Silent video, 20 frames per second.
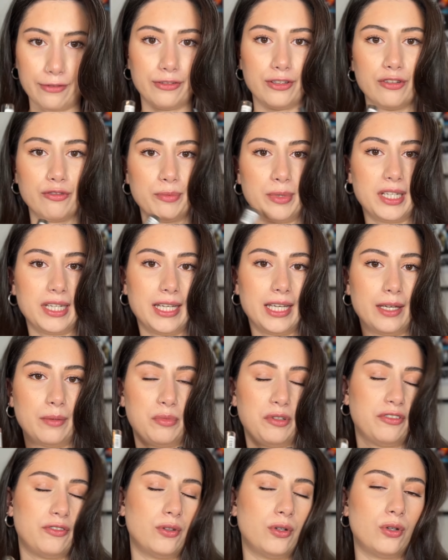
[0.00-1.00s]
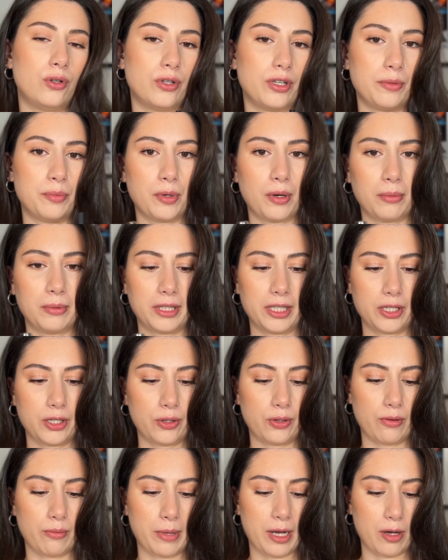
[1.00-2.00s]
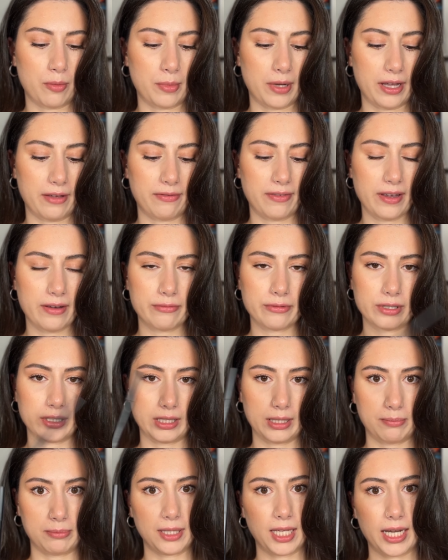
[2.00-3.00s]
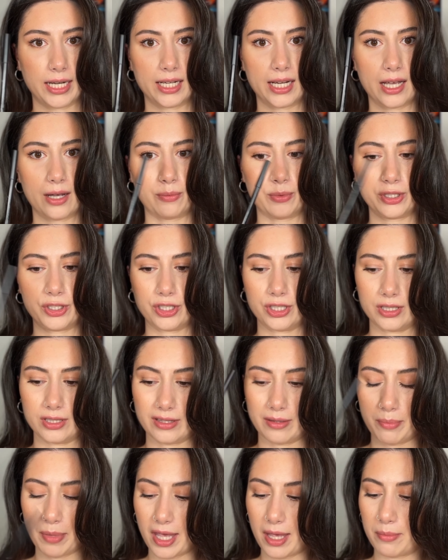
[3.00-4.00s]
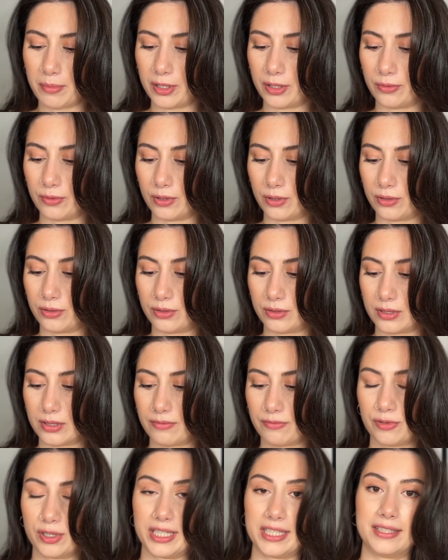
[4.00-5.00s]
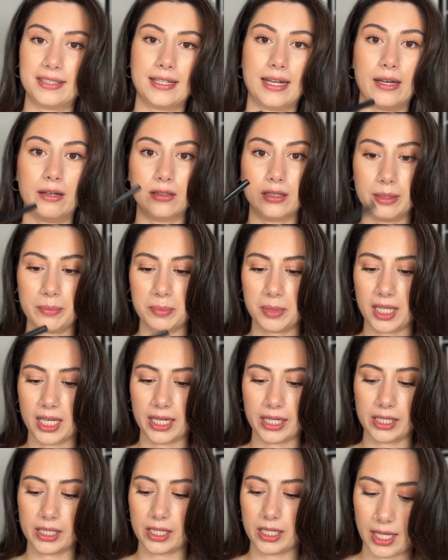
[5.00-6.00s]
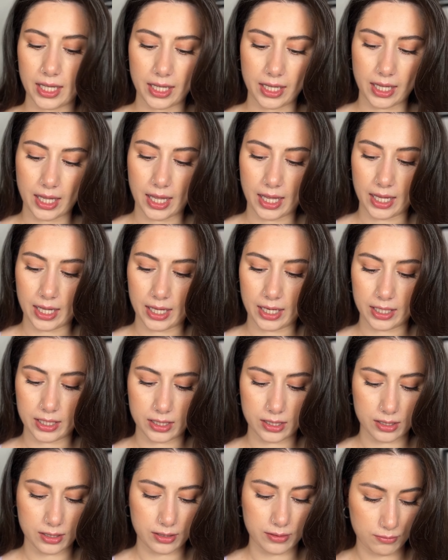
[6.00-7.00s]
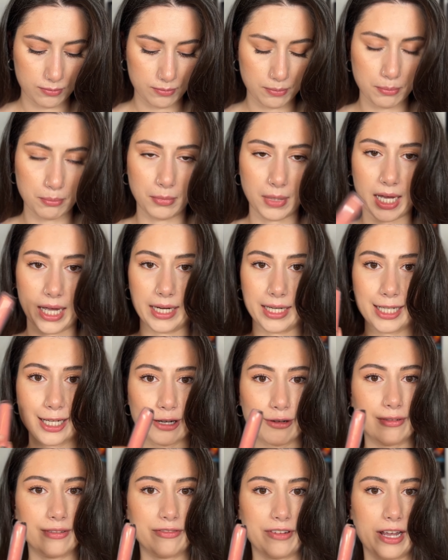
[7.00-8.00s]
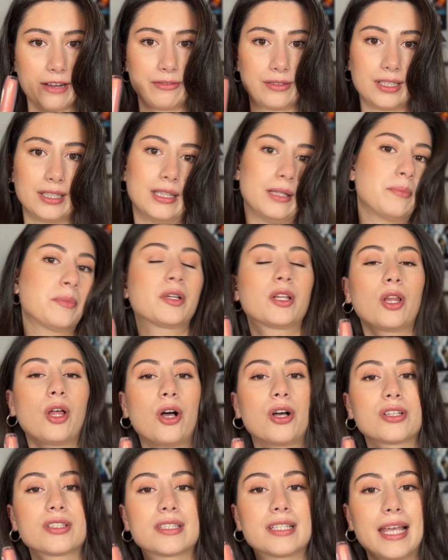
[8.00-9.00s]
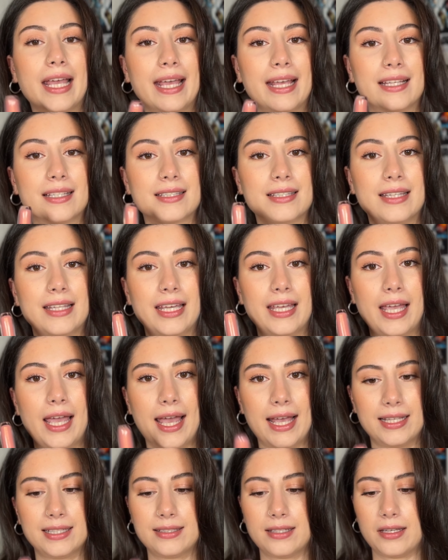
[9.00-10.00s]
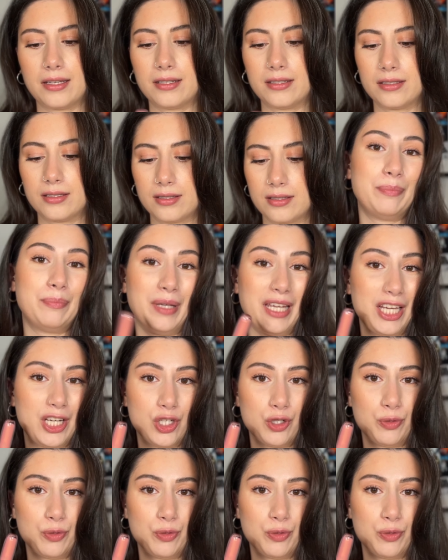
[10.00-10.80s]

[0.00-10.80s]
you've been here before, you probably know about my favorite lip liner, which is the Bare Minerals Freestyle Lip Liner. And my current favorite lip gloss is the Essence Peach